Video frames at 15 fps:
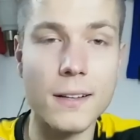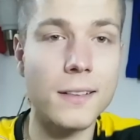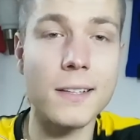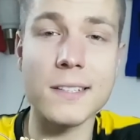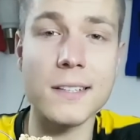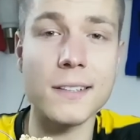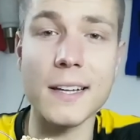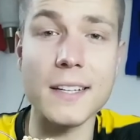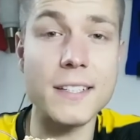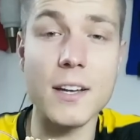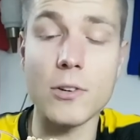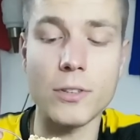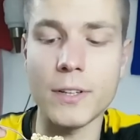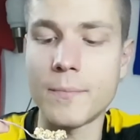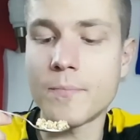Doesn't taste
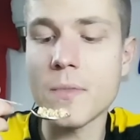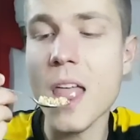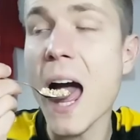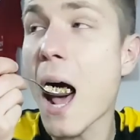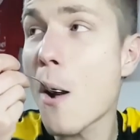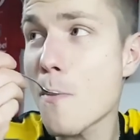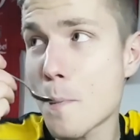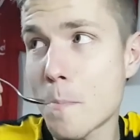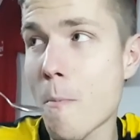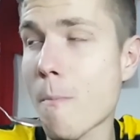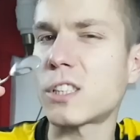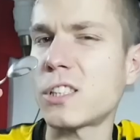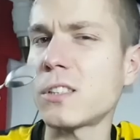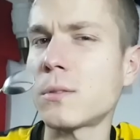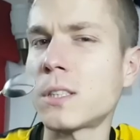healthy.
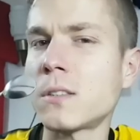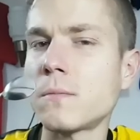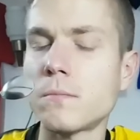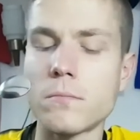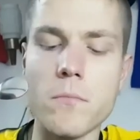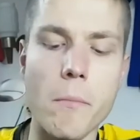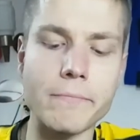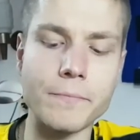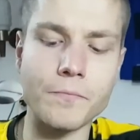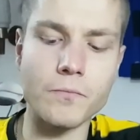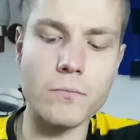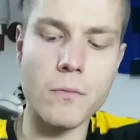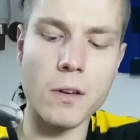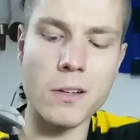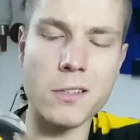The cinnamon
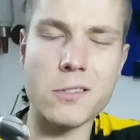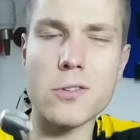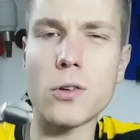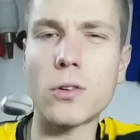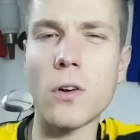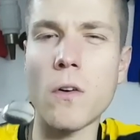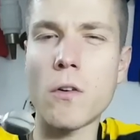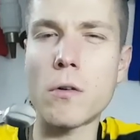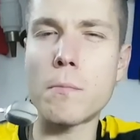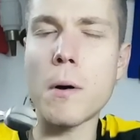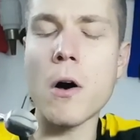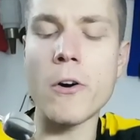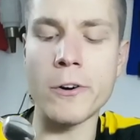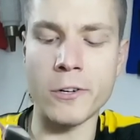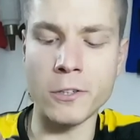is not
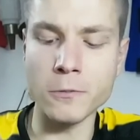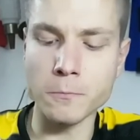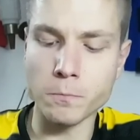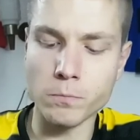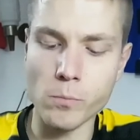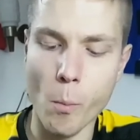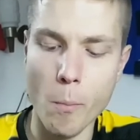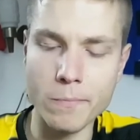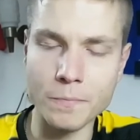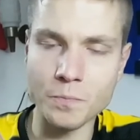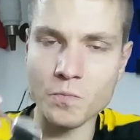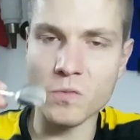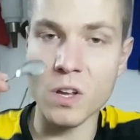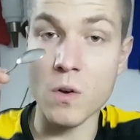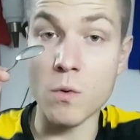overpowering,
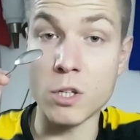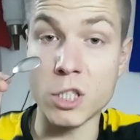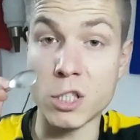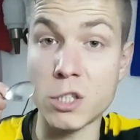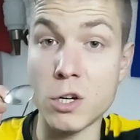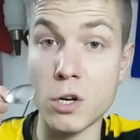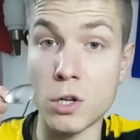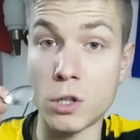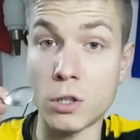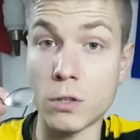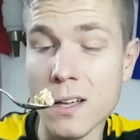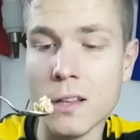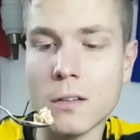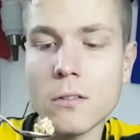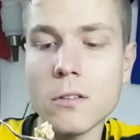which is good. And the